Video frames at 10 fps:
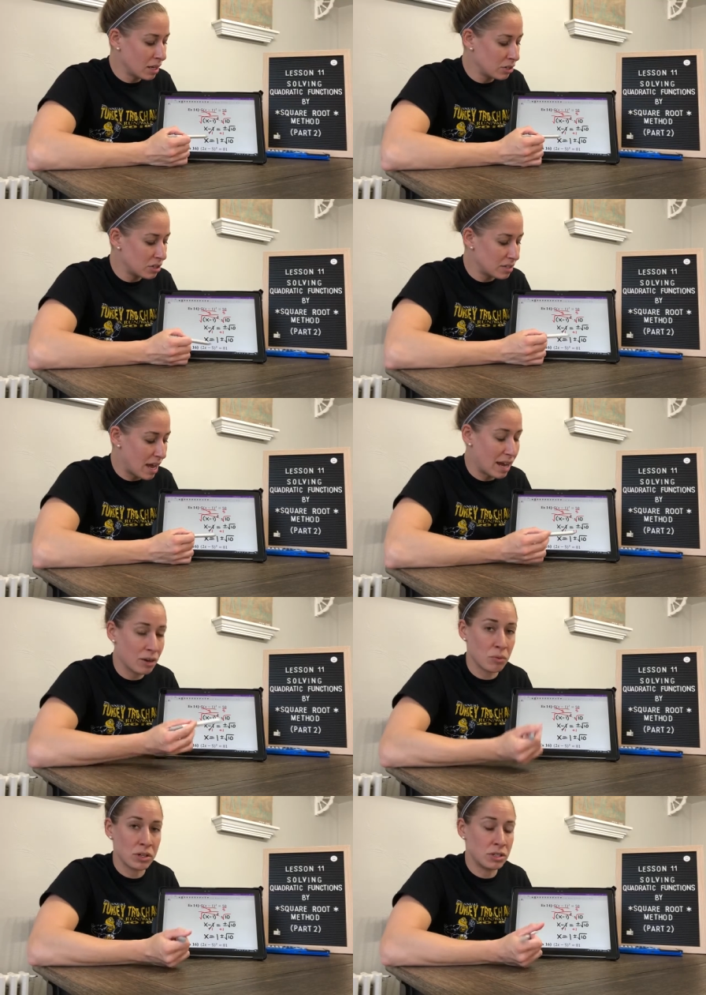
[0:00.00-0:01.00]
you're just
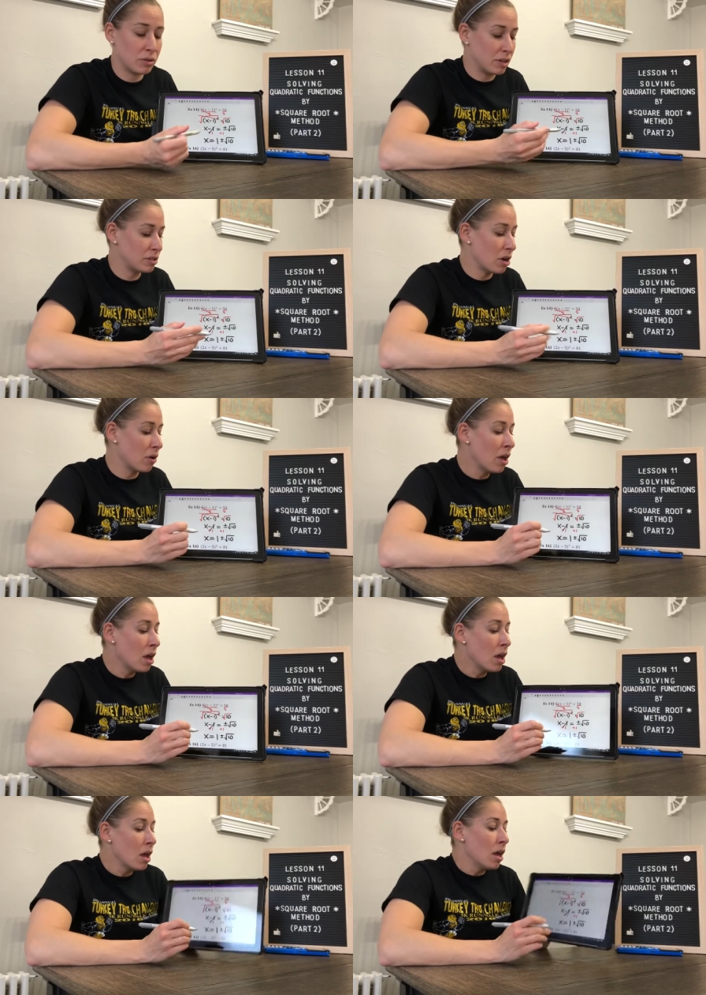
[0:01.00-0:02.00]
adding 1 to it. So
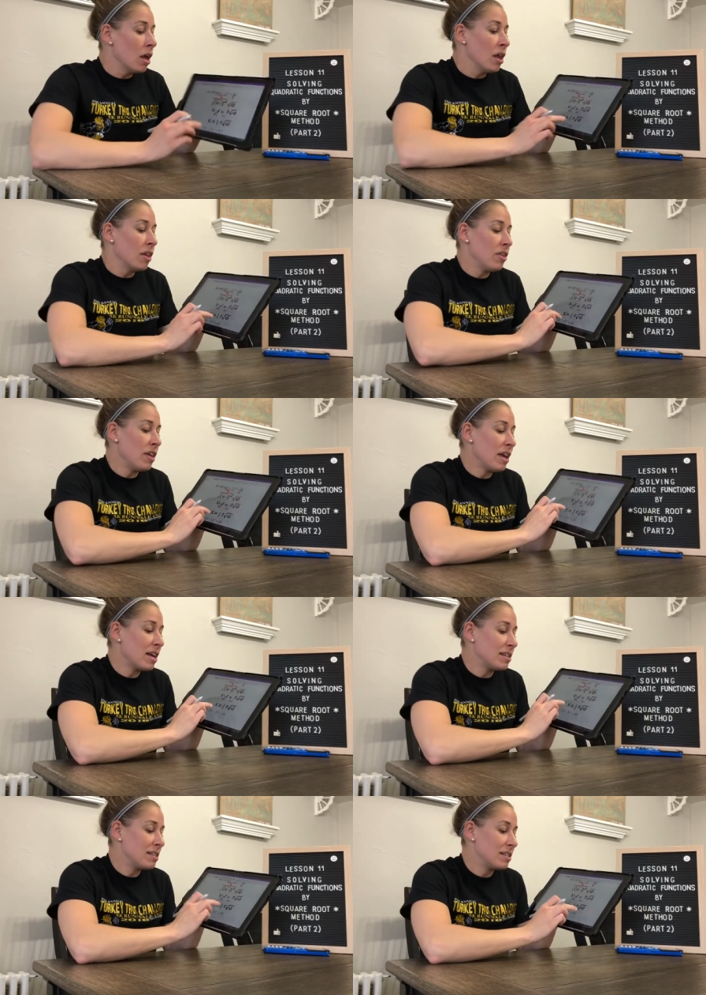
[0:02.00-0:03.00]

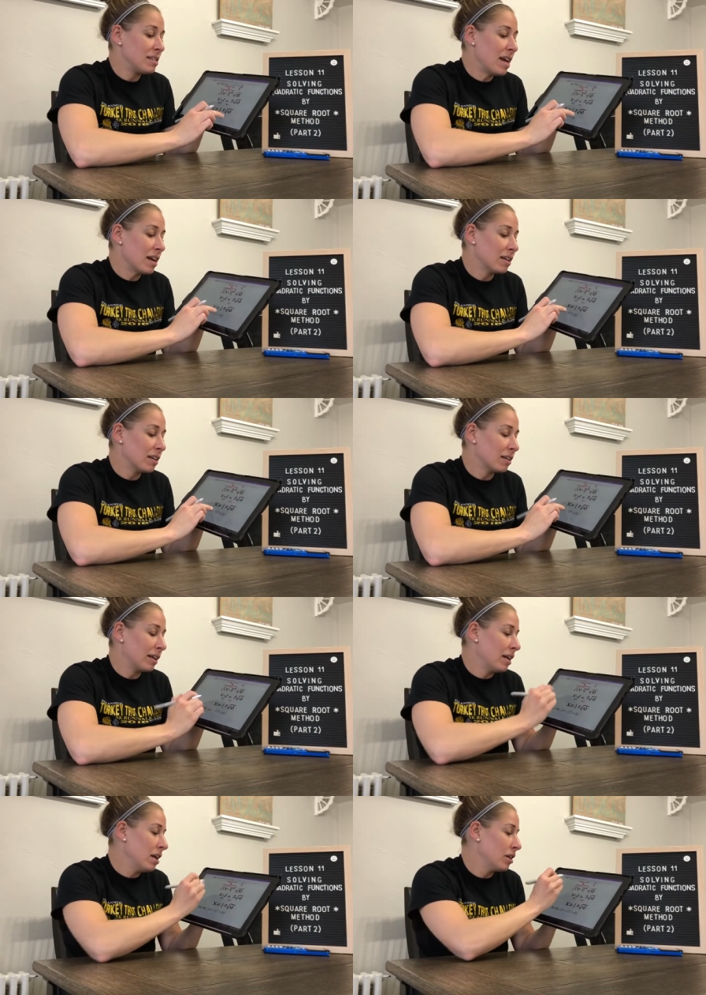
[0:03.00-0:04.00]
this is
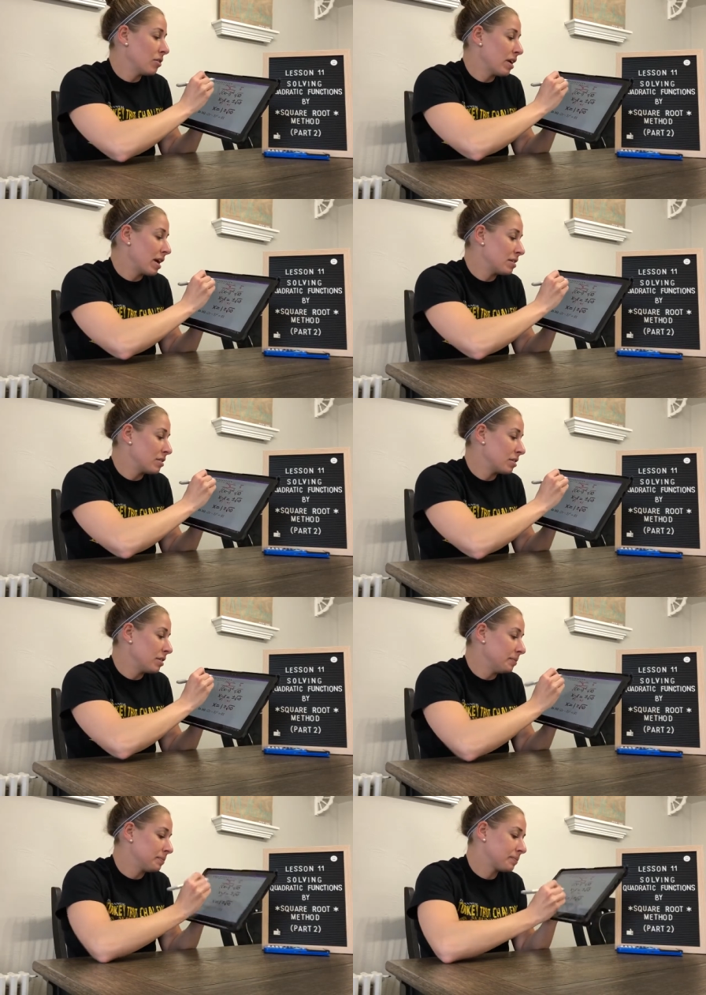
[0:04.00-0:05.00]
technically your answer.